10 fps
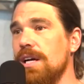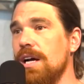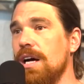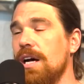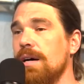
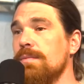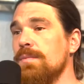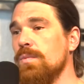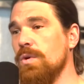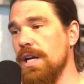
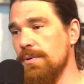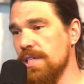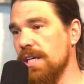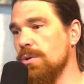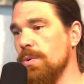when I was
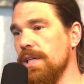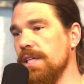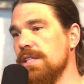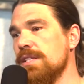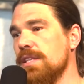at
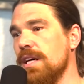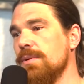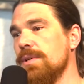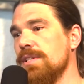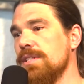Queens, I
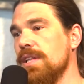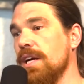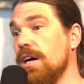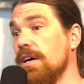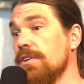was like
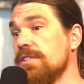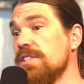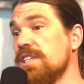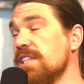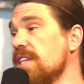
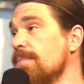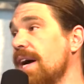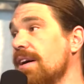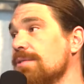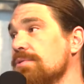160
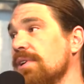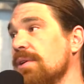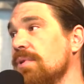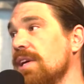pounds when I went